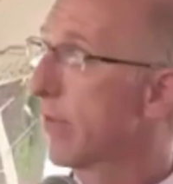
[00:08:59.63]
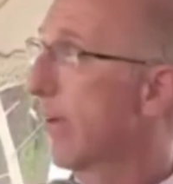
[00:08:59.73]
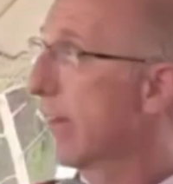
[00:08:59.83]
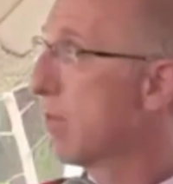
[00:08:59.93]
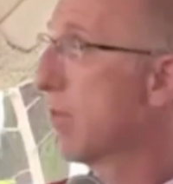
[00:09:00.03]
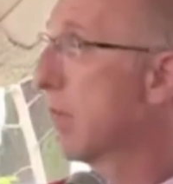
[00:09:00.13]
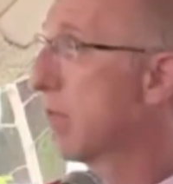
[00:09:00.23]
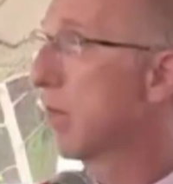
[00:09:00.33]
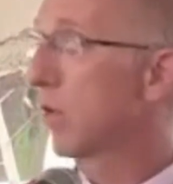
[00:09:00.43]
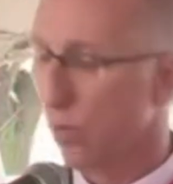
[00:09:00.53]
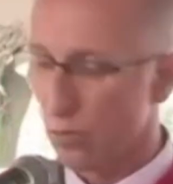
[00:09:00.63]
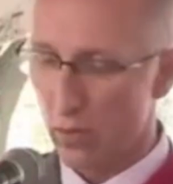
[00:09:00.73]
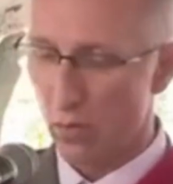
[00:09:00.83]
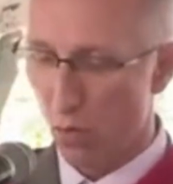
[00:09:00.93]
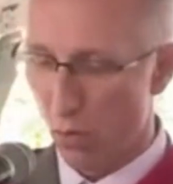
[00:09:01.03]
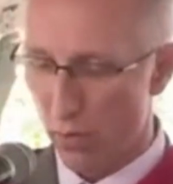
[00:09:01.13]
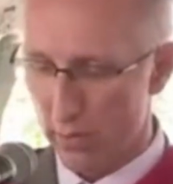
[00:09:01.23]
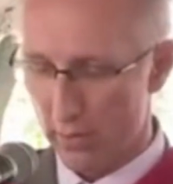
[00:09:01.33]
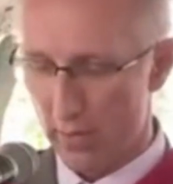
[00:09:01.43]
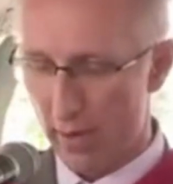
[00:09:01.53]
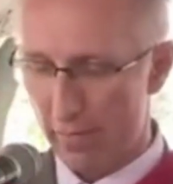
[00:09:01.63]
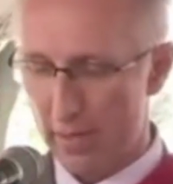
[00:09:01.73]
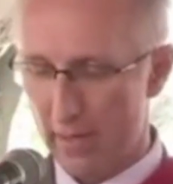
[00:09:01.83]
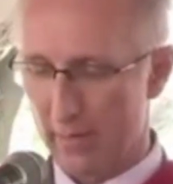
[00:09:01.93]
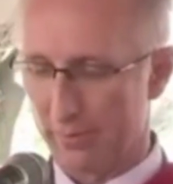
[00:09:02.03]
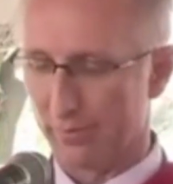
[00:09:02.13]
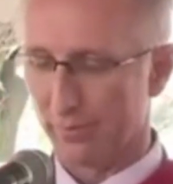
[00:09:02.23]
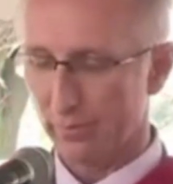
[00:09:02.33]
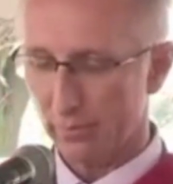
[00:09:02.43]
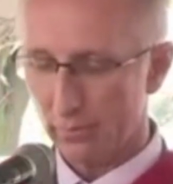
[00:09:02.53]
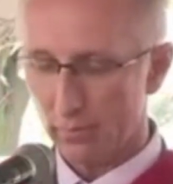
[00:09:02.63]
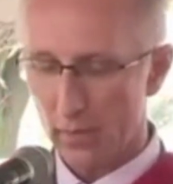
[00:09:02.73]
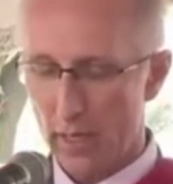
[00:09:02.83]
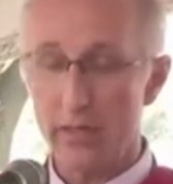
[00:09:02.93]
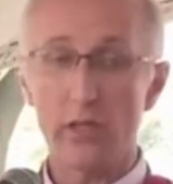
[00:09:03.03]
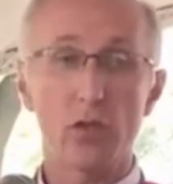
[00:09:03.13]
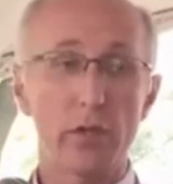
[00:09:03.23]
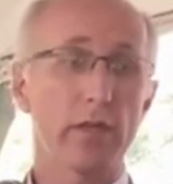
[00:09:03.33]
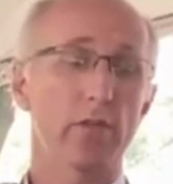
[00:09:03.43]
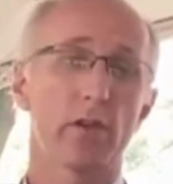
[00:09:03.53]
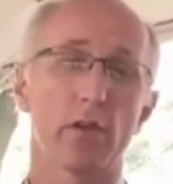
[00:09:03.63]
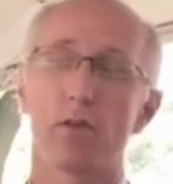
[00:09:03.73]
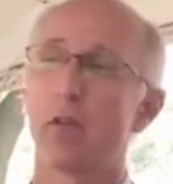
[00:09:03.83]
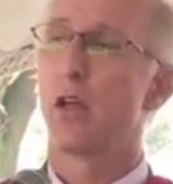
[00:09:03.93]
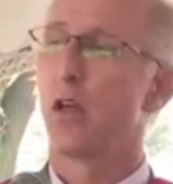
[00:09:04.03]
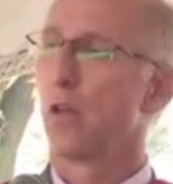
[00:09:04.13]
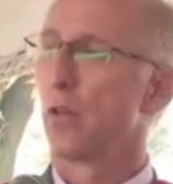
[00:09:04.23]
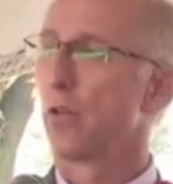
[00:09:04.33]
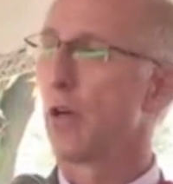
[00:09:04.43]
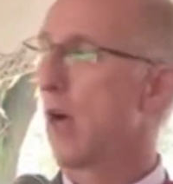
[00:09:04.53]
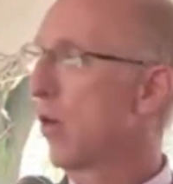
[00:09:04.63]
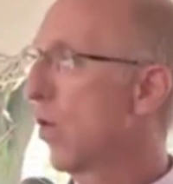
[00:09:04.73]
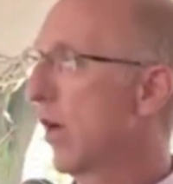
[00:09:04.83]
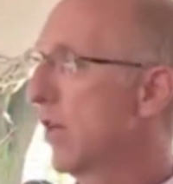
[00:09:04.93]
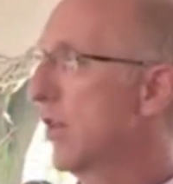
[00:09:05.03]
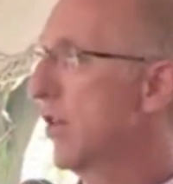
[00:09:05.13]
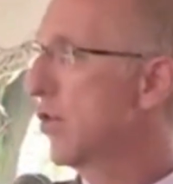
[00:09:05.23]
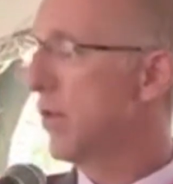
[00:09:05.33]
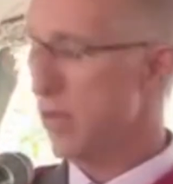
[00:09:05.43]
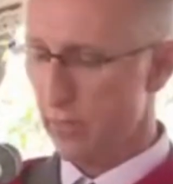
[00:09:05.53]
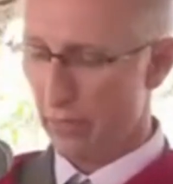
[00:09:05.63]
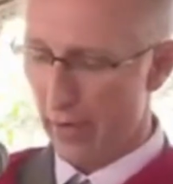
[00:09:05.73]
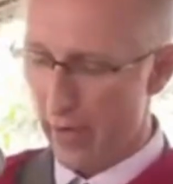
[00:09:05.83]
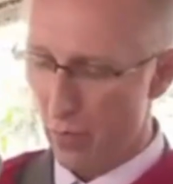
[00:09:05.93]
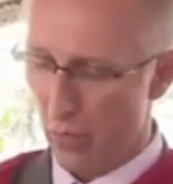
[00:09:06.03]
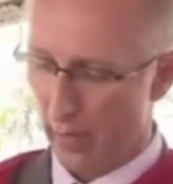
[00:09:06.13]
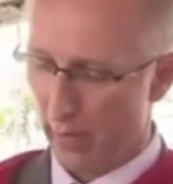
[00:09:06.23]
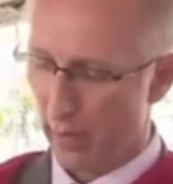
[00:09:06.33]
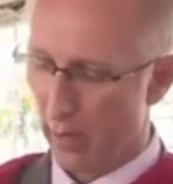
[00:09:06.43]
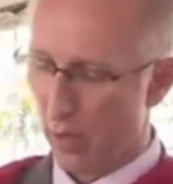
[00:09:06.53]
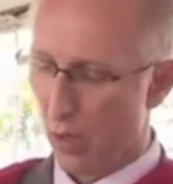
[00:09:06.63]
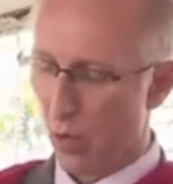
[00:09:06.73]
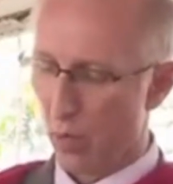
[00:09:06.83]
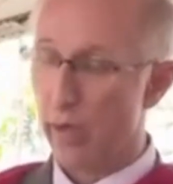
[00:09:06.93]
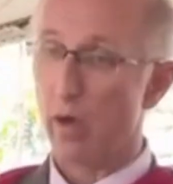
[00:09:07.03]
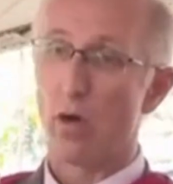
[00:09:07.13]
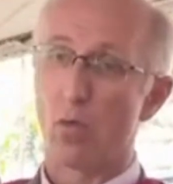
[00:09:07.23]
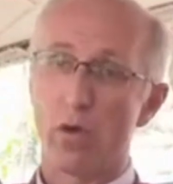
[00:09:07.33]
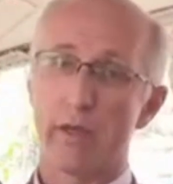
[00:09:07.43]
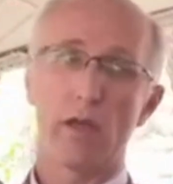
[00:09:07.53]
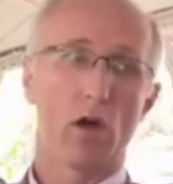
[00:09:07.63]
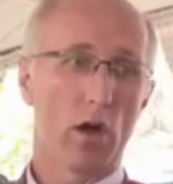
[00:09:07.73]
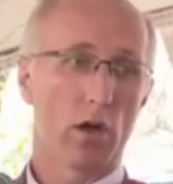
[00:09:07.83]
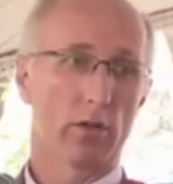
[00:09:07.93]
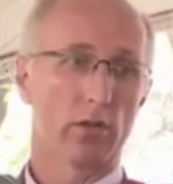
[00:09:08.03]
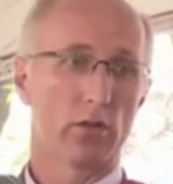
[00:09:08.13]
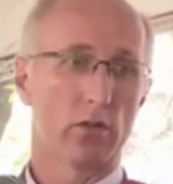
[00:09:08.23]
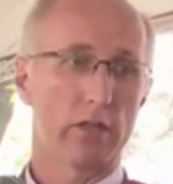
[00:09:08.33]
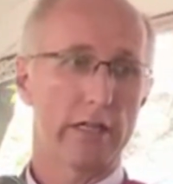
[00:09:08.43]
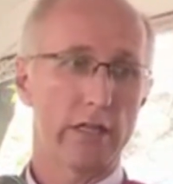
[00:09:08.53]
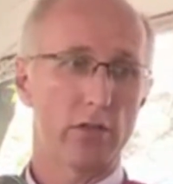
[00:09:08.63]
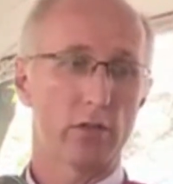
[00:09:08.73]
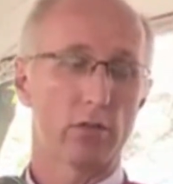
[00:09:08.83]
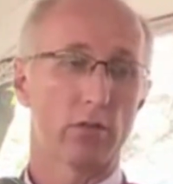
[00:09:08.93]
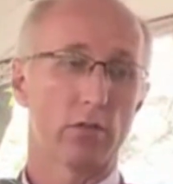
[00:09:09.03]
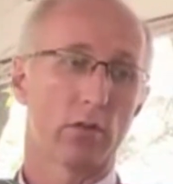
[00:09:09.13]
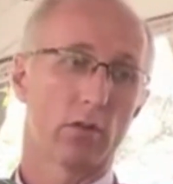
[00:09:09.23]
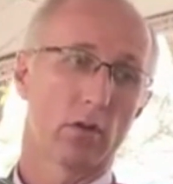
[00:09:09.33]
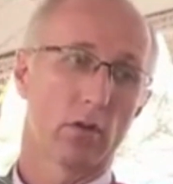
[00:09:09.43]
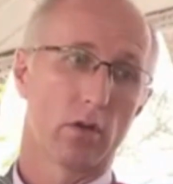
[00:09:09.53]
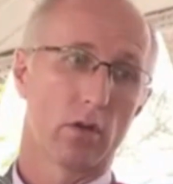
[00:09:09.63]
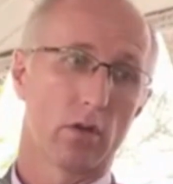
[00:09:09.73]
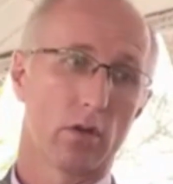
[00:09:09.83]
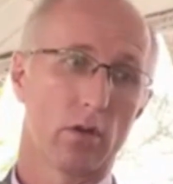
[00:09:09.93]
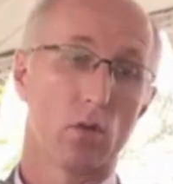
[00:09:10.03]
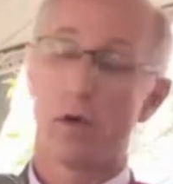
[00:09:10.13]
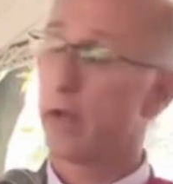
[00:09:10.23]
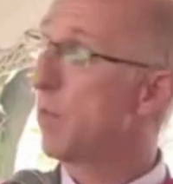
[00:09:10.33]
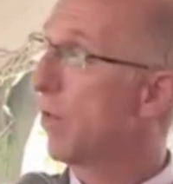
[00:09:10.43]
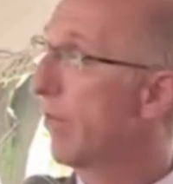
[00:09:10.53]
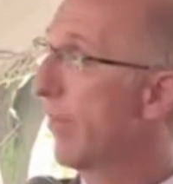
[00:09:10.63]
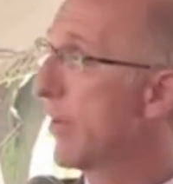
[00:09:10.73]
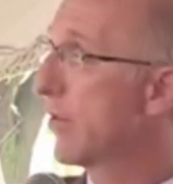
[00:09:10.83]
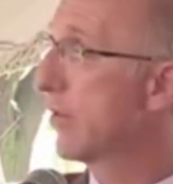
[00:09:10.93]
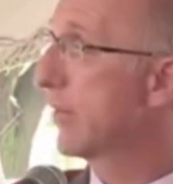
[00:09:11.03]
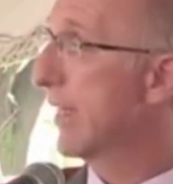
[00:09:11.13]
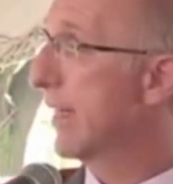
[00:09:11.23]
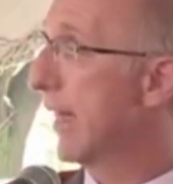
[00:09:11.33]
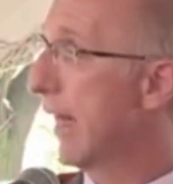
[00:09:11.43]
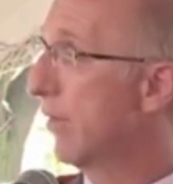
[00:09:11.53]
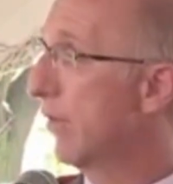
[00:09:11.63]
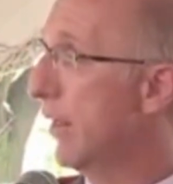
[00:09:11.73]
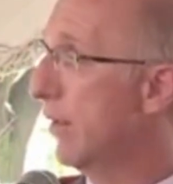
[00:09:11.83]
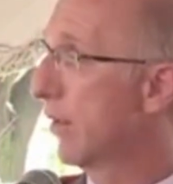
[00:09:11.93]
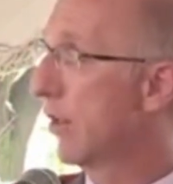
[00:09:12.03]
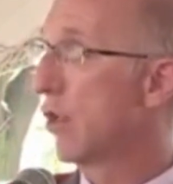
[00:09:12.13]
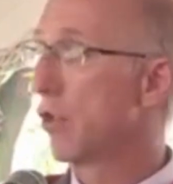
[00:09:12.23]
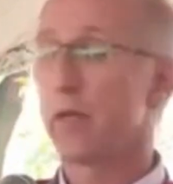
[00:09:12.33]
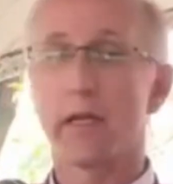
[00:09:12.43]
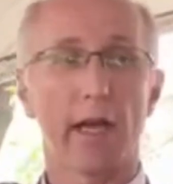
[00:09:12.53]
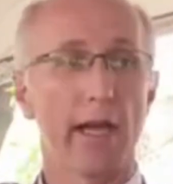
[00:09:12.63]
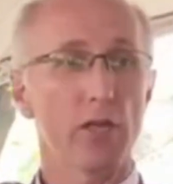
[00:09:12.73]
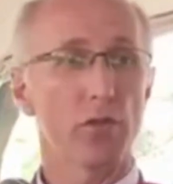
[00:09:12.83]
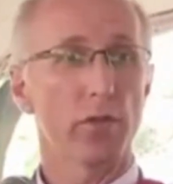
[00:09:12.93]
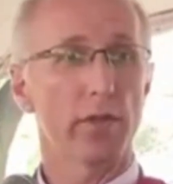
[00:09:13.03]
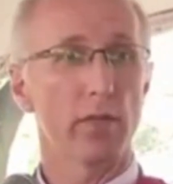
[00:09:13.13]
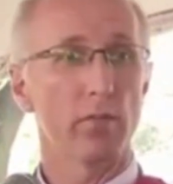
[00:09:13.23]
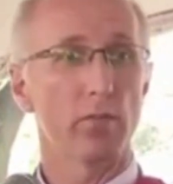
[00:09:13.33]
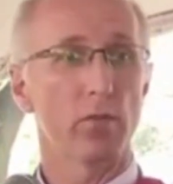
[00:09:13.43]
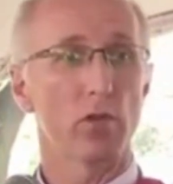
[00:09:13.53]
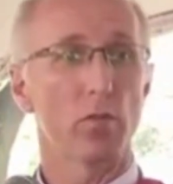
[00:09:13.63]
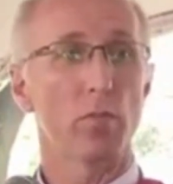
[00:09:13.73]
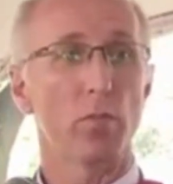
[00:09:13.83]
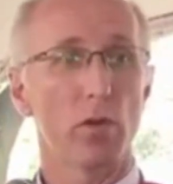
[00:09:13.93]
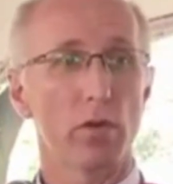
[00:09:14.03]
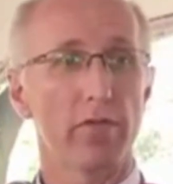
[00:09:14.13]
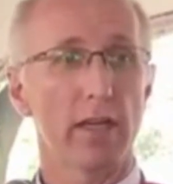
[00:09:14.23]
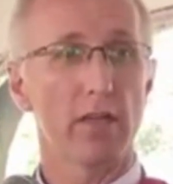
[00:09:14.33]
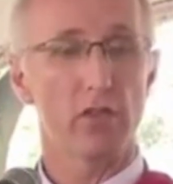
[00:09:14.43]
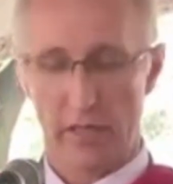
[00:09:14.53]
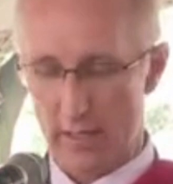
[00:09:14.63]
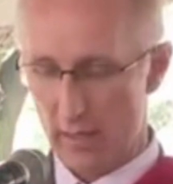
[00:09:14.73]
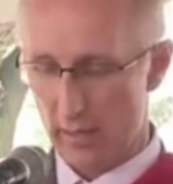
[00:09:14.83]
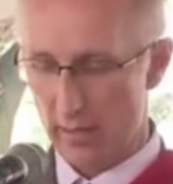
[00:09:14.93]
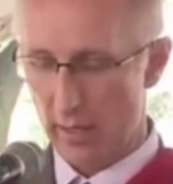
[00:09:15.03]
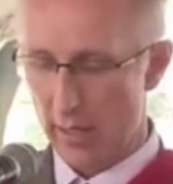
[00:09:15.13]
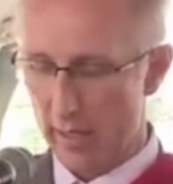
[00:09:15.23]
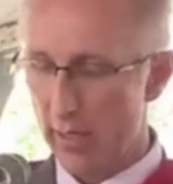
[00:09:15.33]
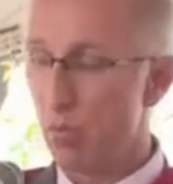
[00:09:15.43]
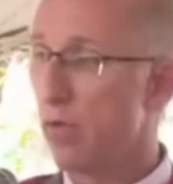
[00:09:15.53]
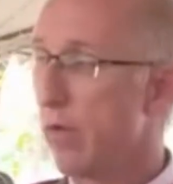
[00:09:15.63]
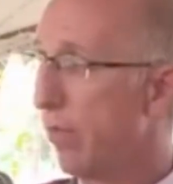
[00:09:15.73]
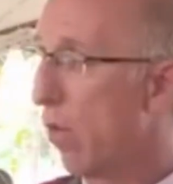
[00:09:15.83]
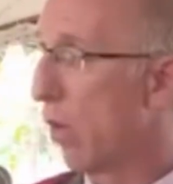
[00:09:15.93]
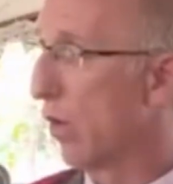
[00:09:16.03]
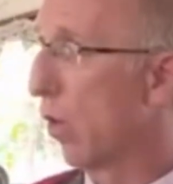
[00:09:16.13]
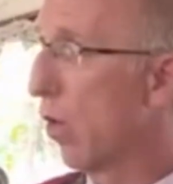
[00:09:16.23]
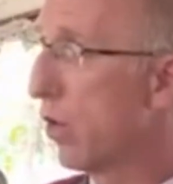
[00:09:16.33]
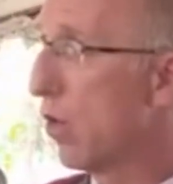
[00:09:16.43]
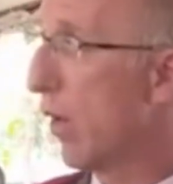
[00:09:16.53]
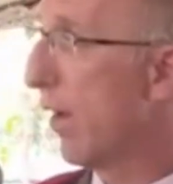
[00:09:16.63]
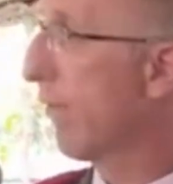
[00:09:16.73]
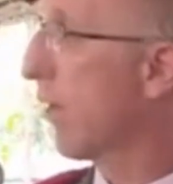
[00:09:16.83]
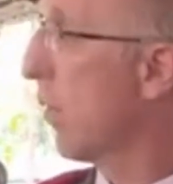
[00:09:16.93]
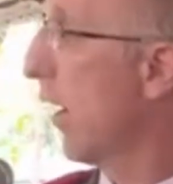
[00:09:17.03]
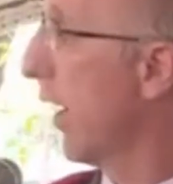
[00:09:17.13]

other people, but also corporate South Africa. And in doing so, through our quality assurance framework, we are working hard to teach the working professionals in the country, to engage with them, to be part of that agenda in moving forward, all the way from a high